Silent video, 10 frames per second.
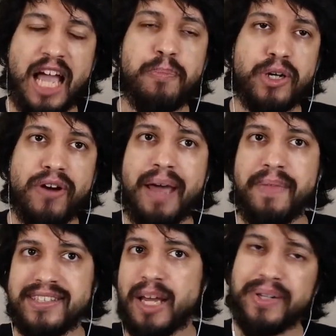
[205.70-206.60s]
type of
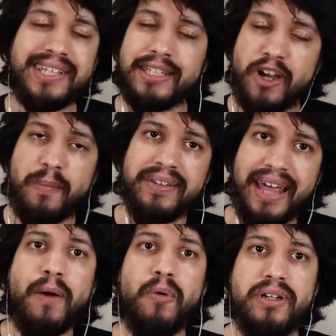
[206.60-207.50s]
crime that's up, but he's not talking
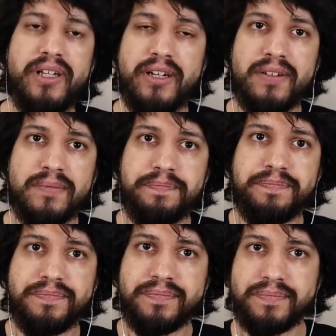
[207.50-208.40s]
about that one here.
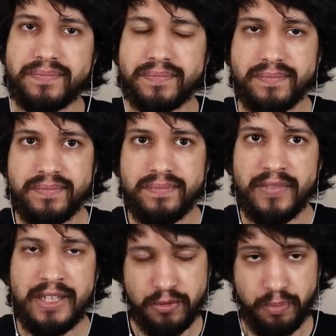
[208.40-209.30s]

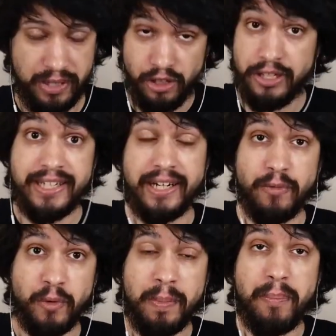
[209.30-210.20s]
He's clearly
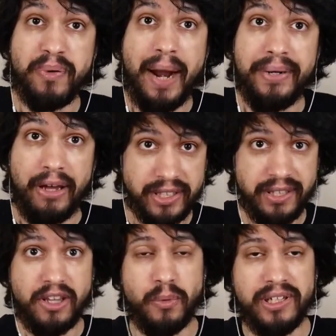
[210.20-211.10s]
worried about property. I'll
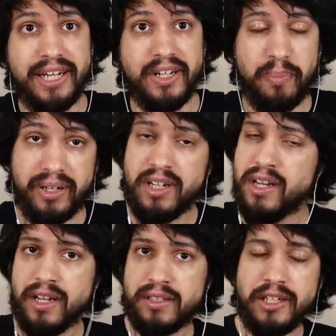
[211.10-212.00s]
get to the other one later,
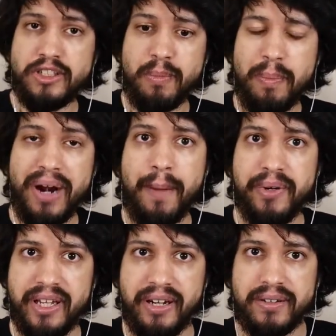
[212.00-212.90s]
but clearly talking about
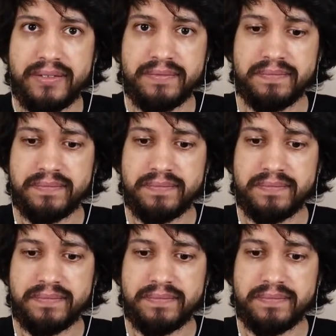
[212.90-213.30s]
property here.